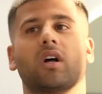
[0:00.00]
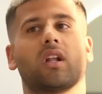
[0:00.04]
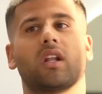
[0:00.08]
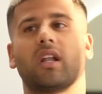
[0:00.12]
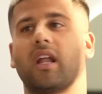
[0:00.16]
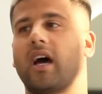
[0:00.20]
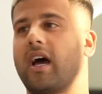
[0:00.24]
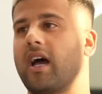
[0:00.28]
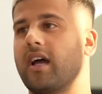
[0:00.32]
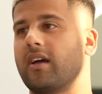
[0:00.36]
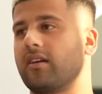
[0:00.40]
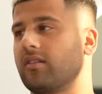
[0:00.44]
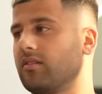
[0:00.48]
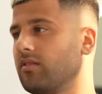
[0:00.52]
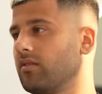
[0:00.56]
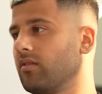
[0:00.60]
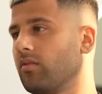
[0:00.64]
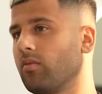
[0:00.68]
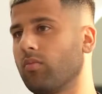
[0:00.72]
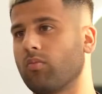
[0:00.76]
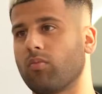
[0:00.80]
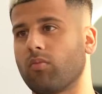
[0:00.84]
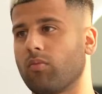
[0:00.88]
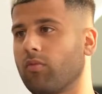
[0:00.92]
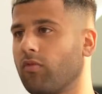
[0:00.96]
like
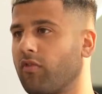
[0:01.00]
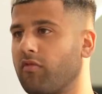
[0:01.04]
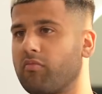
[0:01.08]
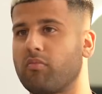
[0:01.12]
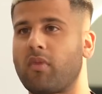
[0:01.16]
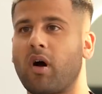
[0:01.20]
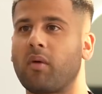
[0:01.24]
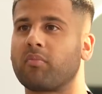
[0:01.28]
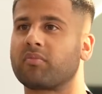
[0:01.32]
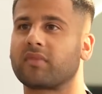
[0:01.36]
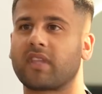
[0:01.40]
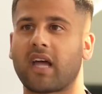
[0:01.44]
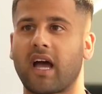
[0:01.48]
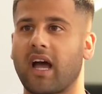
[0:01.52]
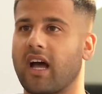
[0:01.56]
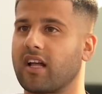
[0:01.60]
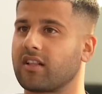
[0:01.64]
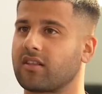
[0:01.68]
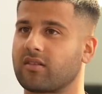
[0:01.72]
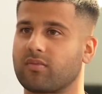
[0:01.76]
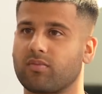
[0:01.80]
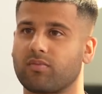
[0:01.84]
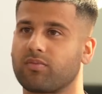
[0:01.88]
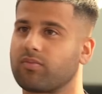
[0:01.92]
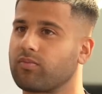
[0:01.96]
with mum,
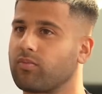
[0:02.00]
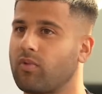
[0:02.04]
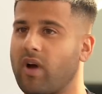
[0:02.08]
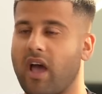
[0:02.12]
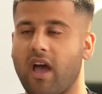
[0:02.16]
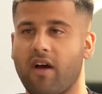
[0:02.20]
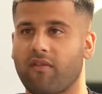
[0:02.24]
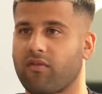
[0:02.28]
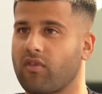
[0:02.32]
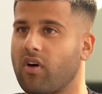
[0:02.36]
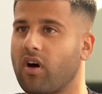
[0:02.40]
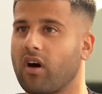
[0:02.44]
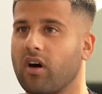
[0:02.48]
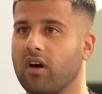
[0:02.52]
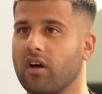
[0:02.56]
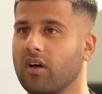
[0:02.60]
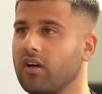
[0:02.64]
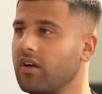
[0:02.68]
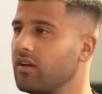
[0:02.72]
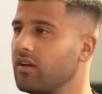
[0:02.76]
dad, whatever,